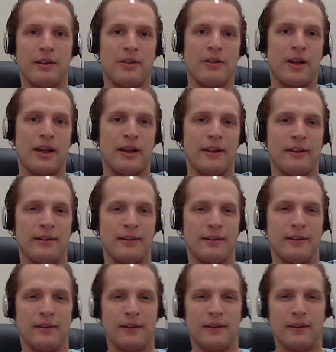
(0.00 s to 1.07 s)
that
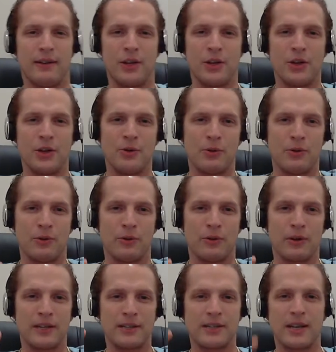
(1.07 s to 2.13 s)
you
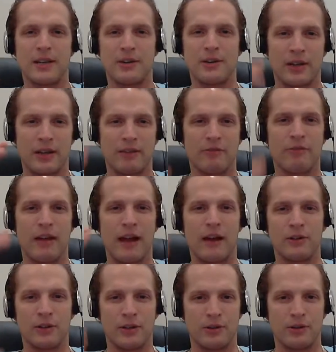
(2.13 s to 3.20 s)
continue to give
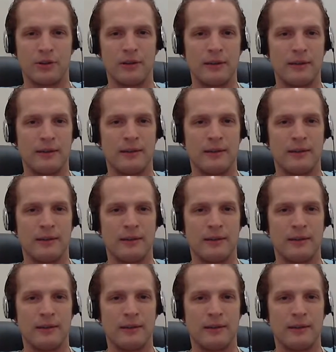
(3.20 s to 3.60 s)
value